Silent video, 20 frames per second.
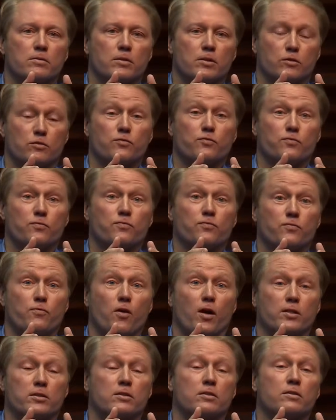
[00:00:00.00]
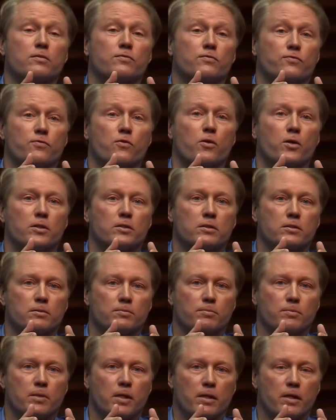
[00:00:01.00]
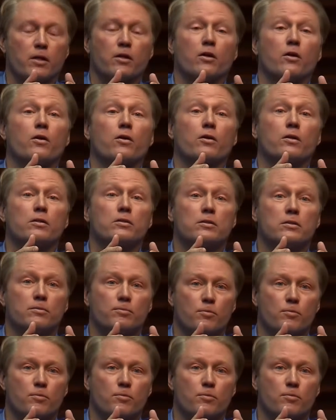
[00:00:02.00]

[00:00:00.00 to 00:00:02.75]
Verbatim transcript: it's fostered, forced, encouraged,